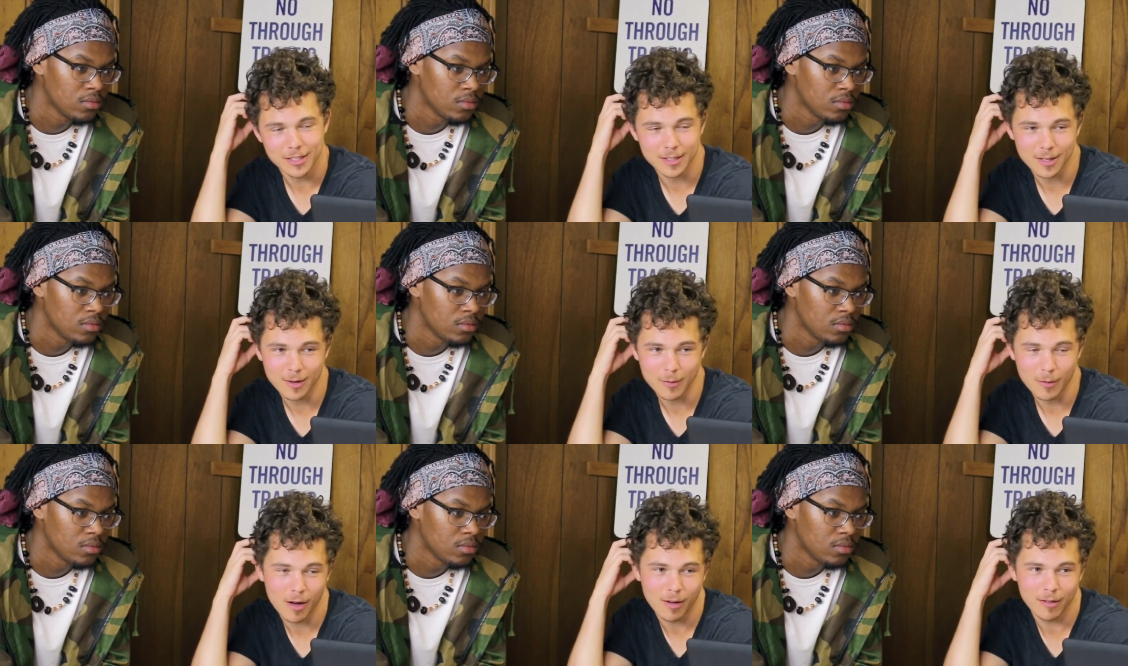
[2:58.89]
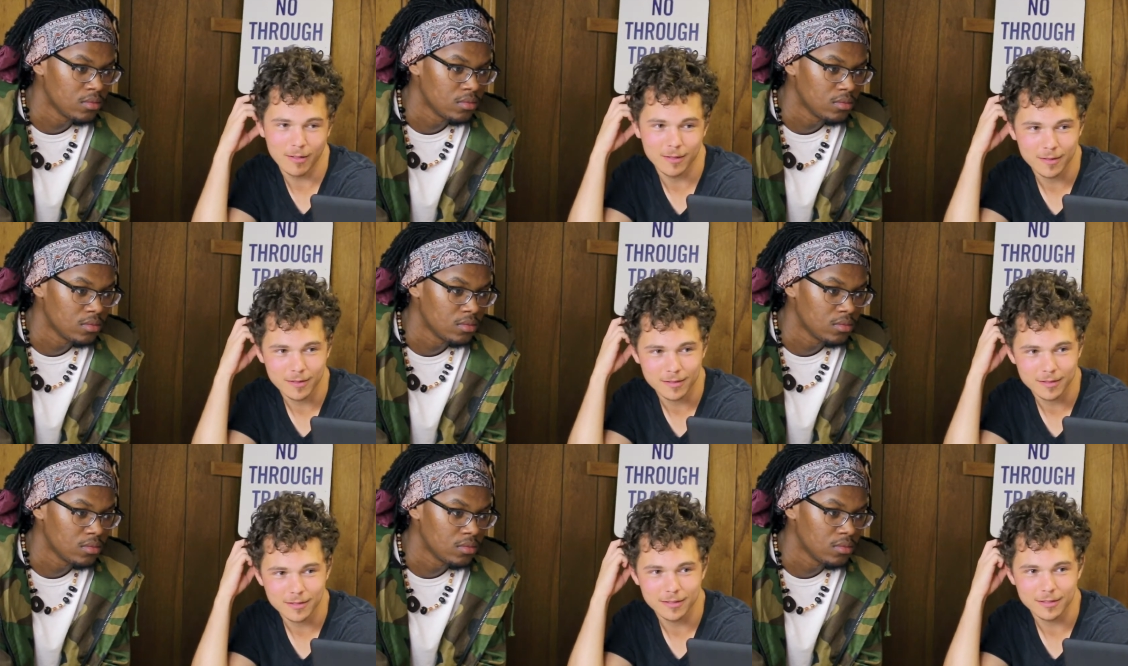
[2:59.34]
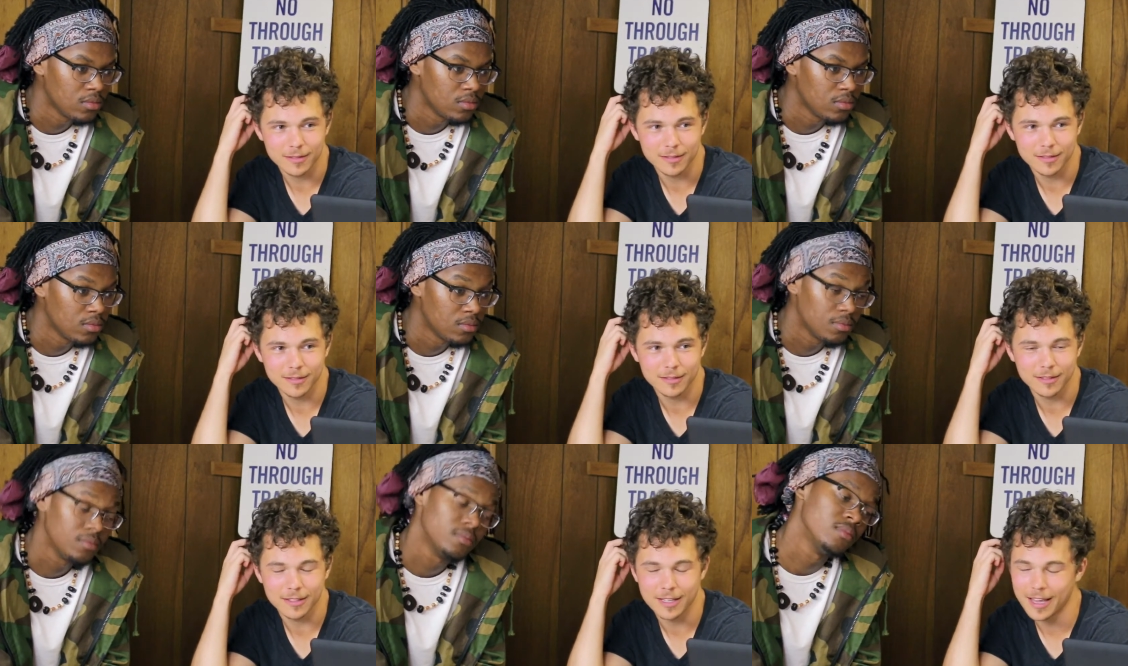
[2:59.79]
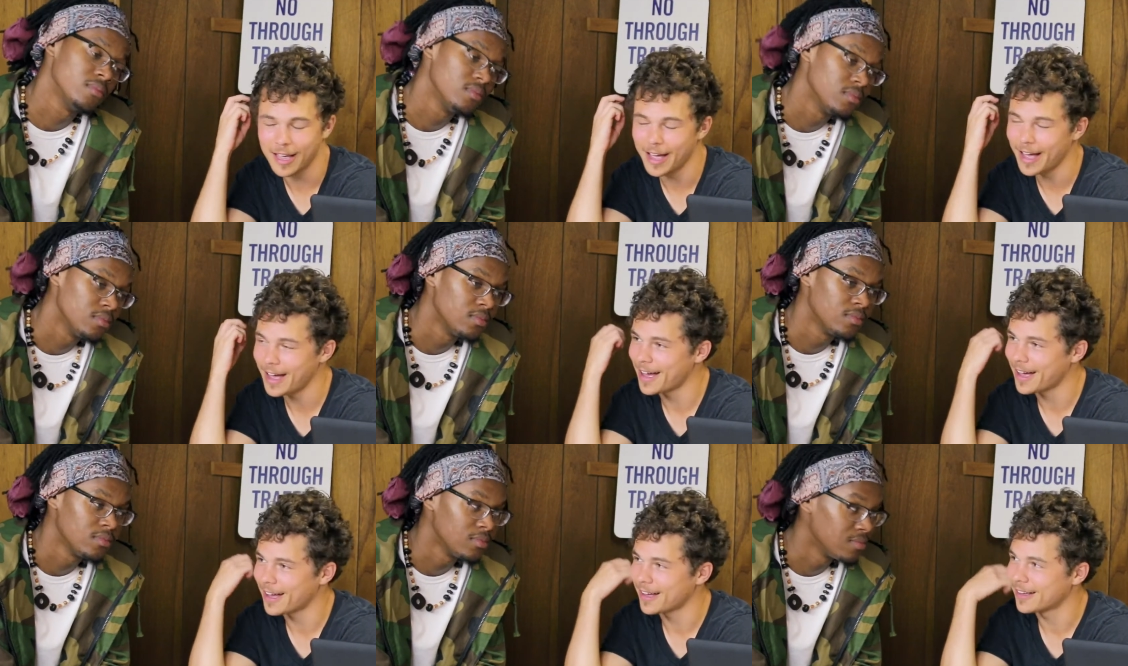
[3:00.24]
Speaker 1: I was like, well,
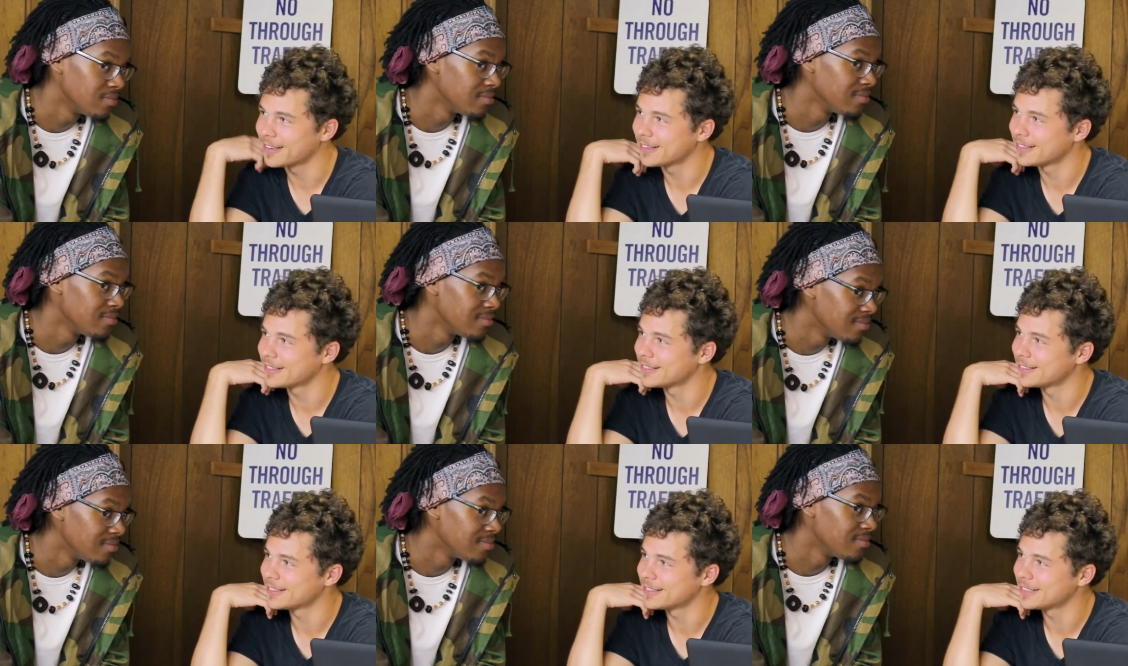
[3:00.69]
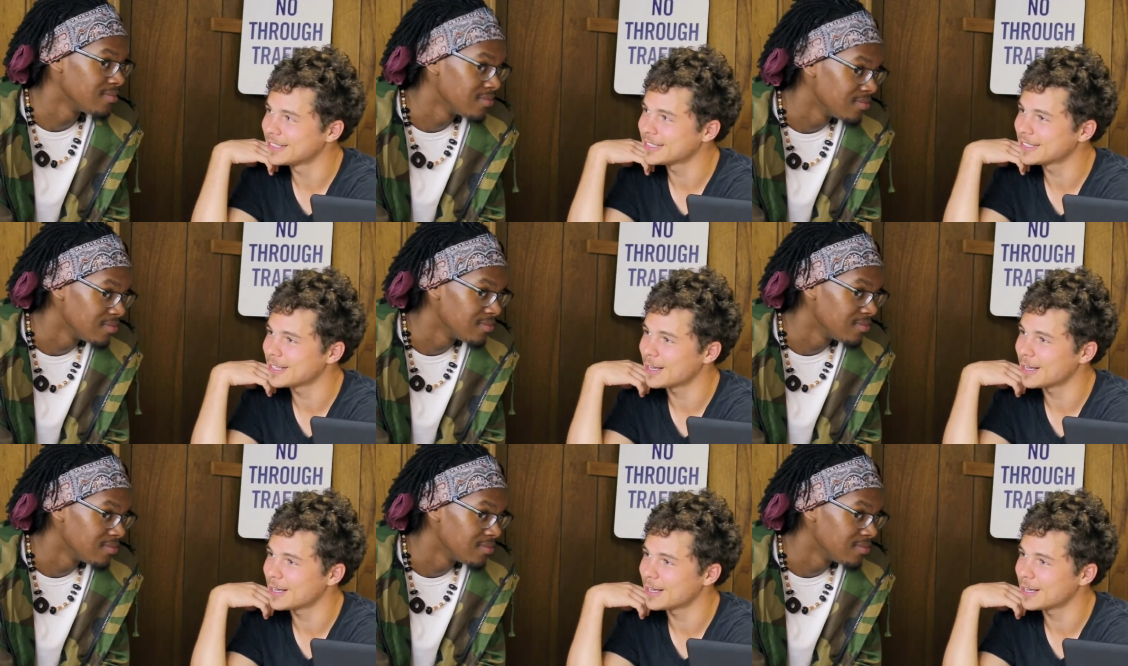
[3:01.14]
yeah, this